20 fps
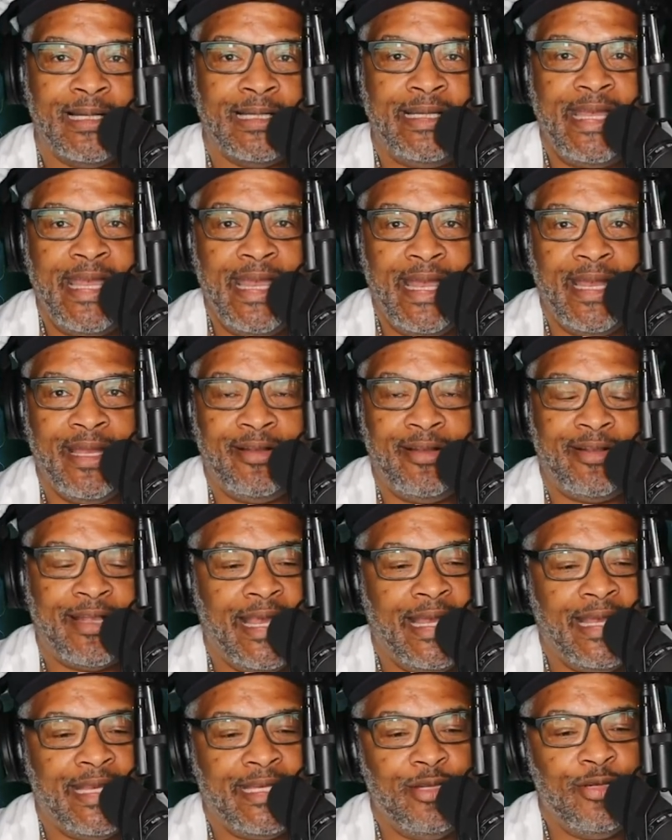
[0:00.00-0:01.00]
Again,
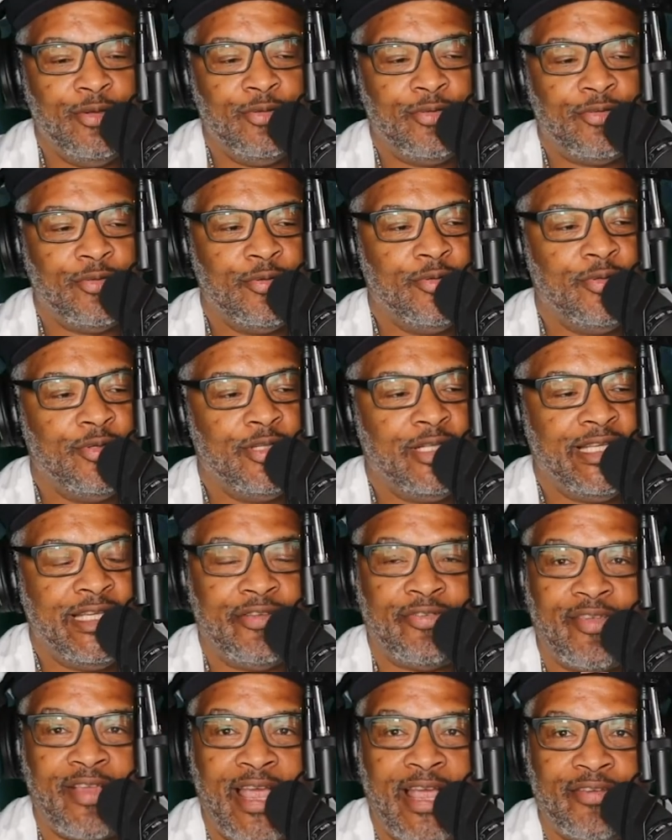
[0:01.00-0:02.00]
thank you to the
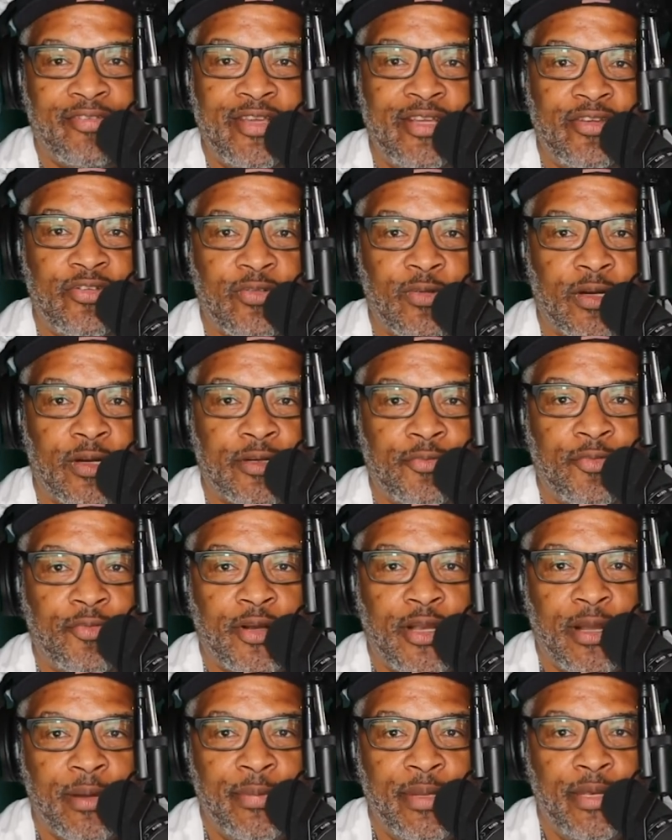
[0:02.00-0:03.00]
Sassy Trucker for
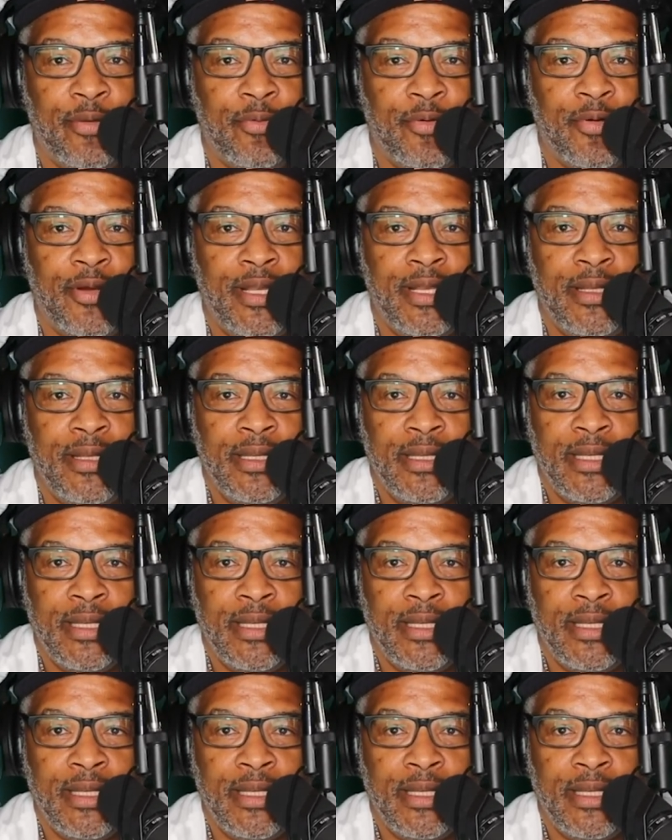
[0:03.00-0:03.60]
coming on.